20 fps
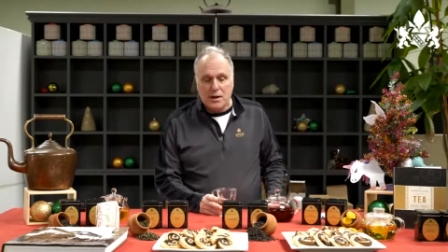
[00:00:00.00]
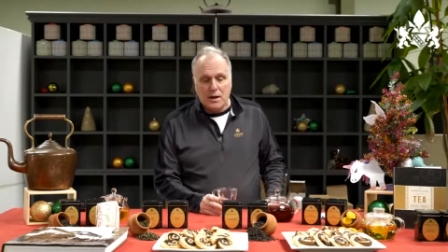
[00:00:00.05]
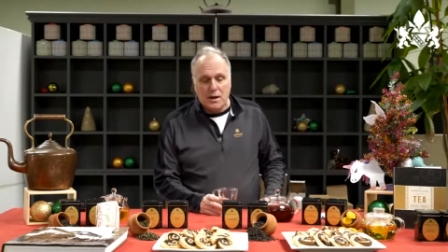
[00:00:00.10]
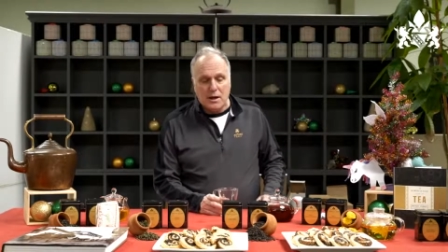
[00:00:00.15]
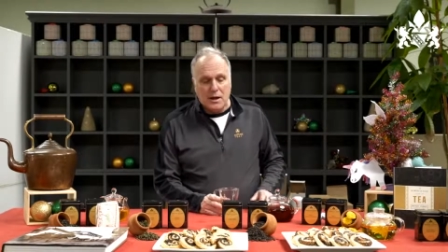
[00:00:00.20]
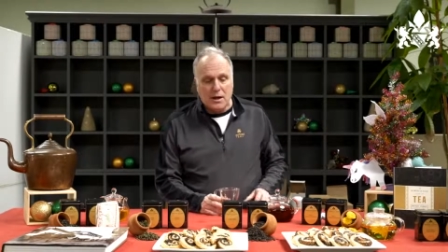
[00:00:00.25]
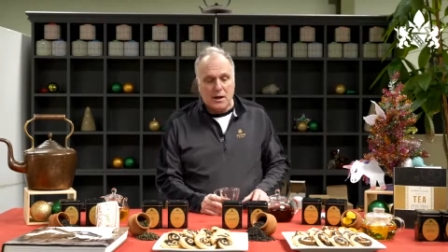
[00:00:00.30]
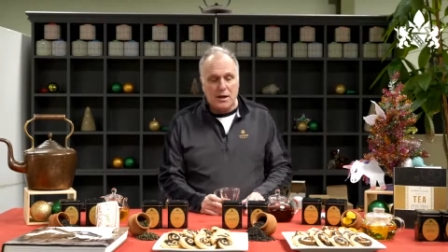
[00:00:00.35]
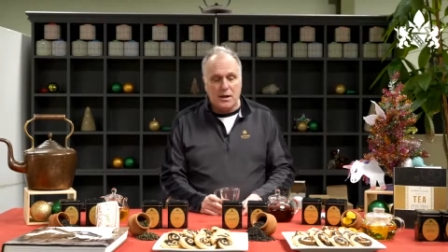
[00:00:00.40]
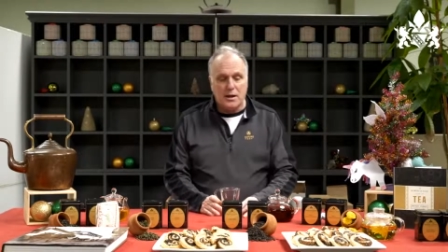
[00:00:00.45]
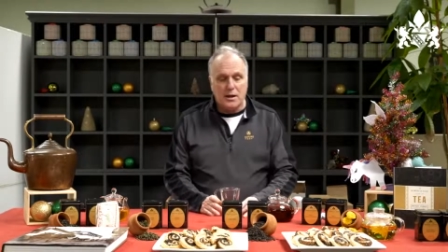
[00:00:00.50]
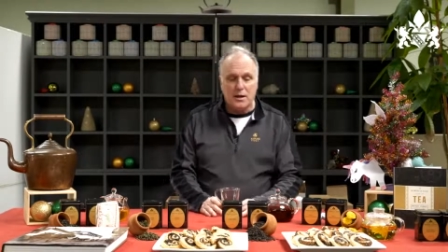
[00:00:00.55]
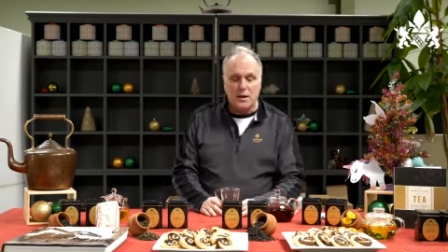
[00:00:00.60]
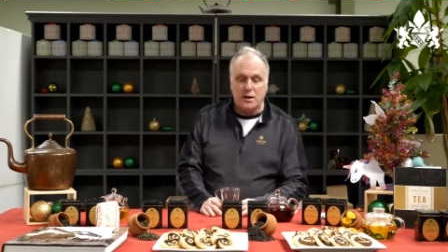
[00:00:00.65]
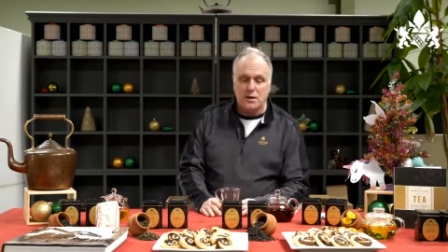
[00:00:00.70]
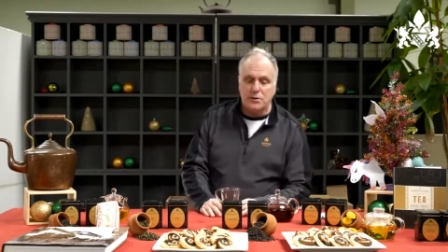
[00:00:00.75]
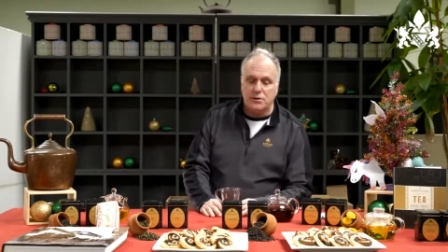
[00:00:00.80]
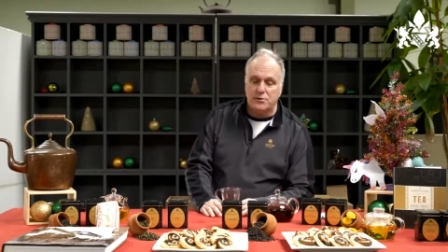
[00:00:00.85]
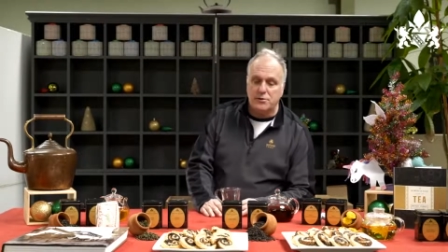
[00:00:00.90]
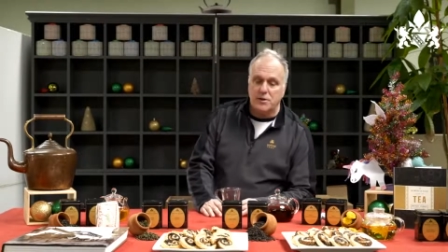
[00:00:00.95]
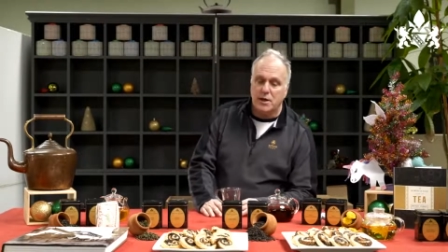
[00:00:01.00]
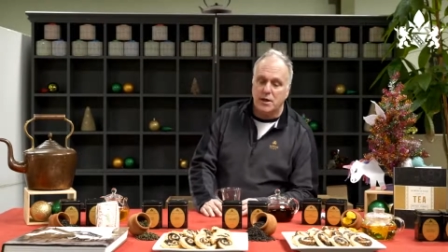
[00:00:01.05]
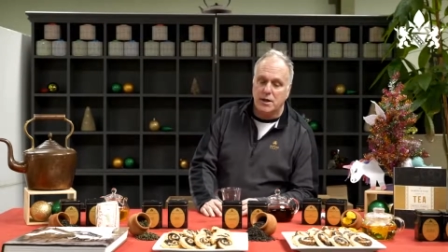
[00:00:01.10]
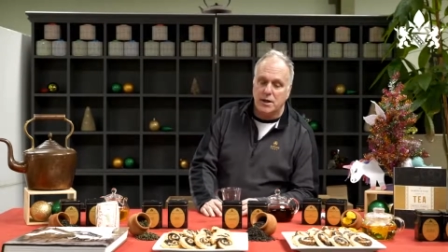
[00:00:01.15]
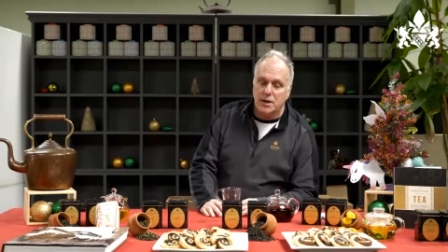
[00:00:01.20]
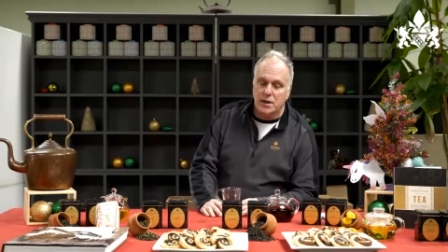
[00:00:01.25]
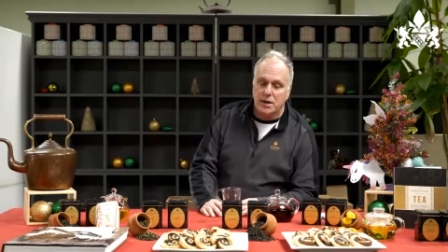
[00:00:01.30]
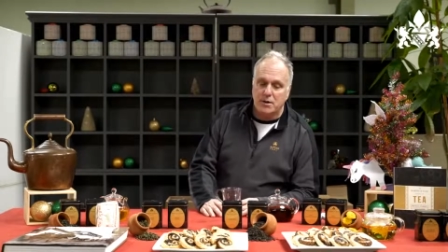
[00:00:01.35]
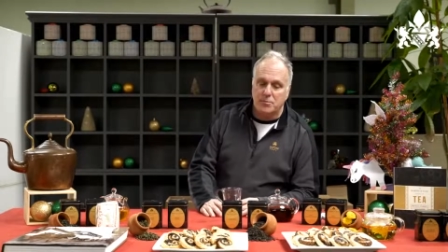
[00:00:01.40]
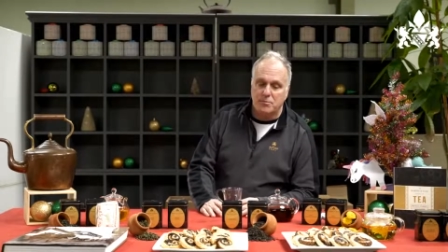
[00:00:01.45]
It is
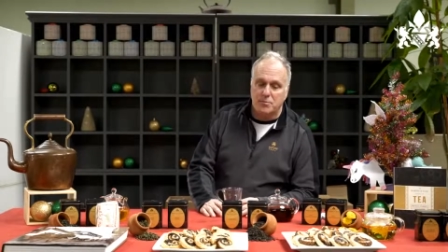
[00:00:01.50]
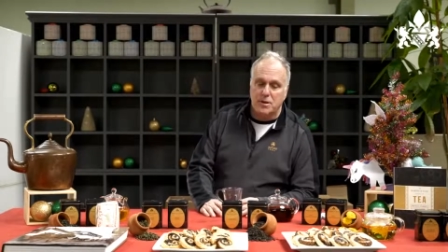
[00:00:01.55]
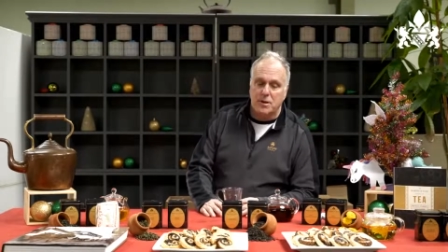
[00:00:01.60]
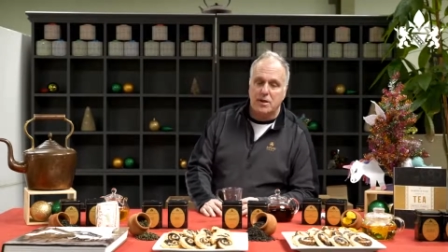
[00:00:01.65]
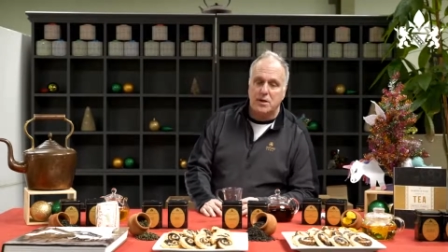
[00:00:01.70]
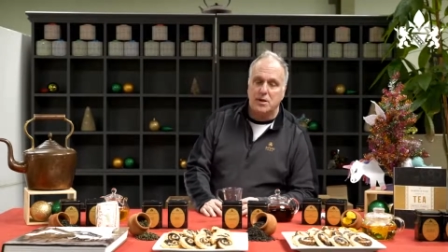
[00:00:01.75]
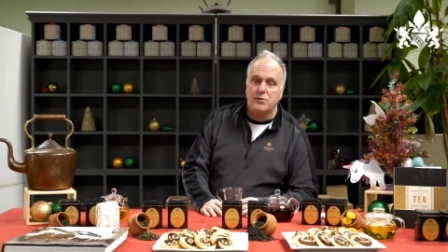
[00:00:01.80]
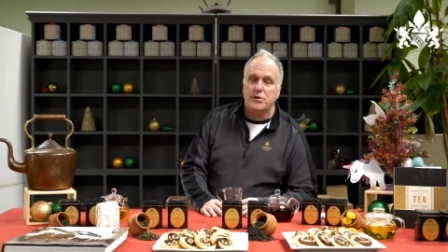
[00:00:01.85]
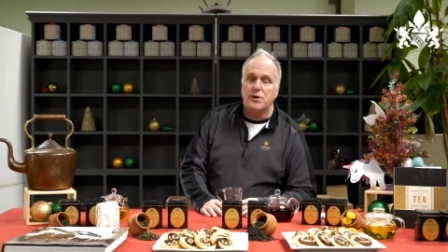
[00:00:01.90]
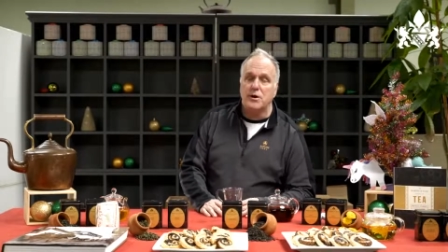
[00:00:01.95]
an